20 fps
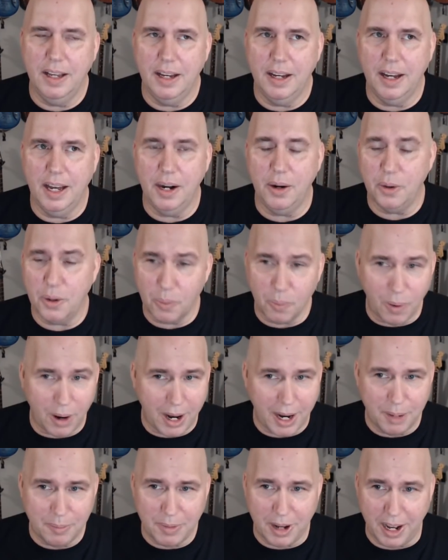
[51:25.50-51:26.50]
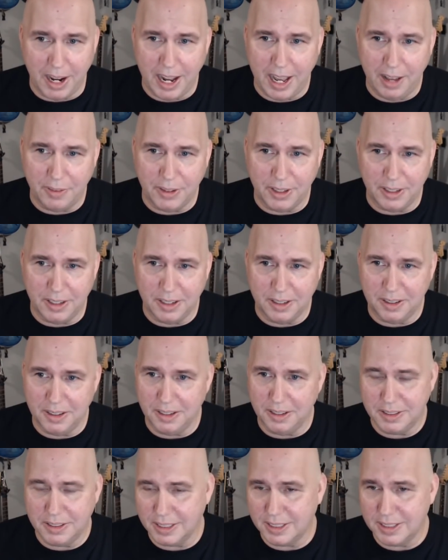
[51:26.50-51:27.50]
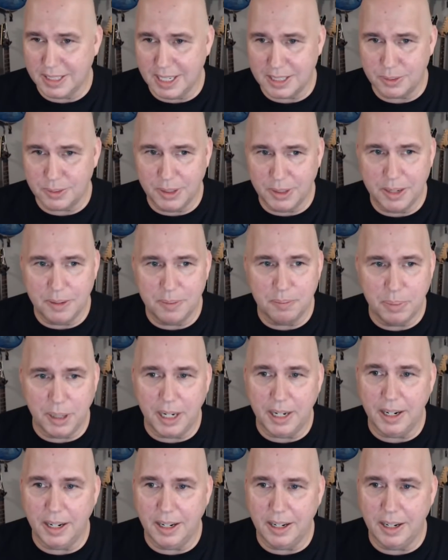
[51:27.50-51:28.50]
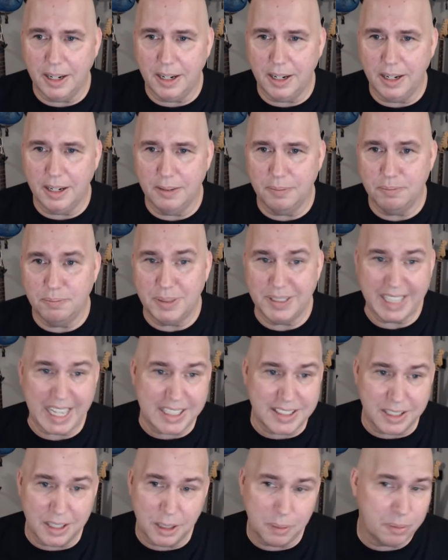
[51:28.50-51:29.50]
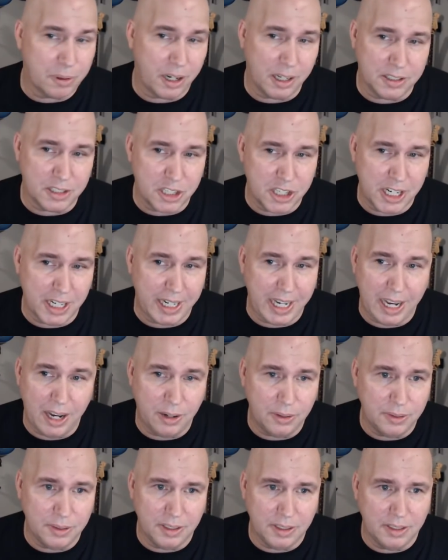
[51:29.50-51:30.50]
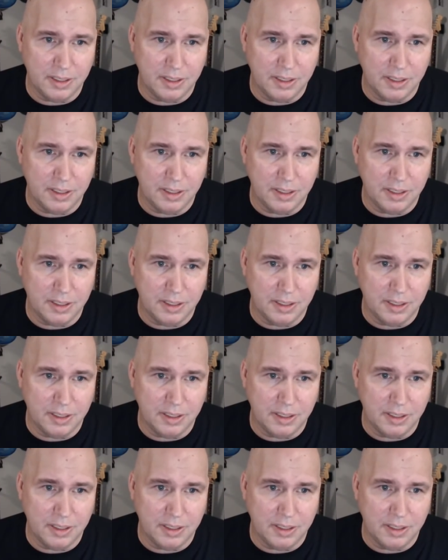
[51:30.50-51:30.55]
I don't know why I'm not having uh, success with it, but uh, but that's another product to check out.